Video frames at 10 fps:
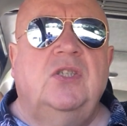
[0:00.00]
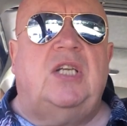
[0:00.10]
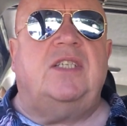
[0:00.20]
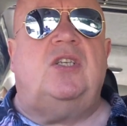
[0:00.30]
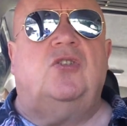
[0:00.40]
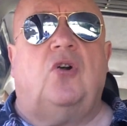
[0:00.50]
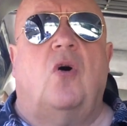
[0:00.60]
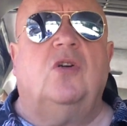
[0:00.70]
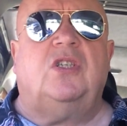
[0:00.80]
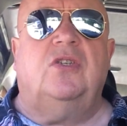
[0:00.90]
chest of
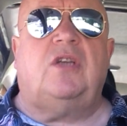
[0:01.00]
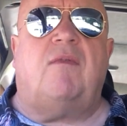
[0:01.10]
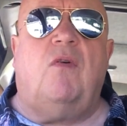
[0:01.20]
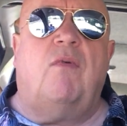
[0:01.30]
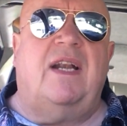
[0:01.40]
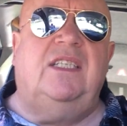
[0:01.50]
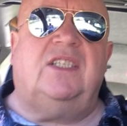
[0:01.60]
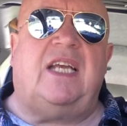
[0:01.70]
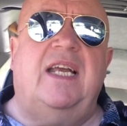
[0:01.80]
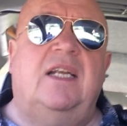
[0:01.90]
drawers, because I've already
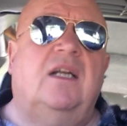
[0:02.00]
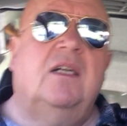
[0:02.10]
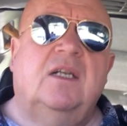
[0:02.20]
seen